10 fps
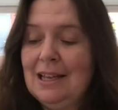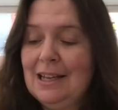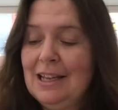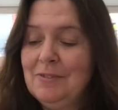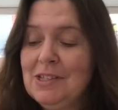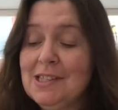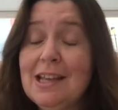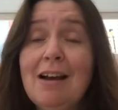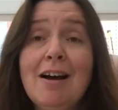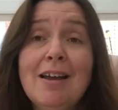And I have to
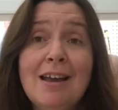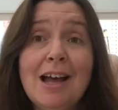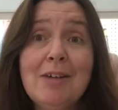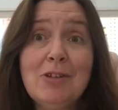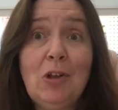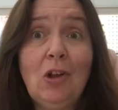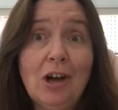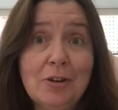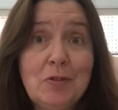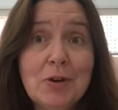say, I have a
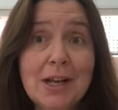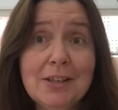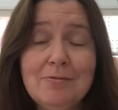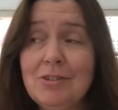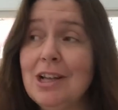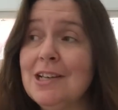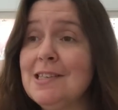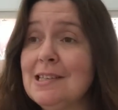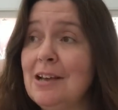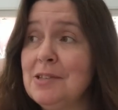lot of
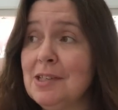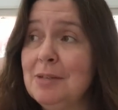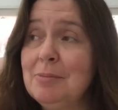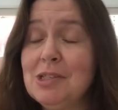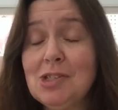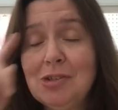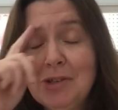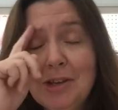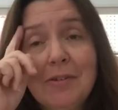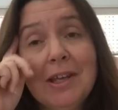dragonflies outside my
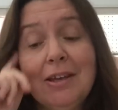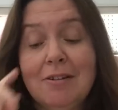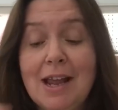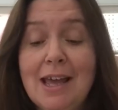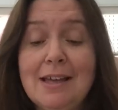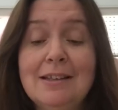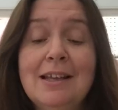studio here. And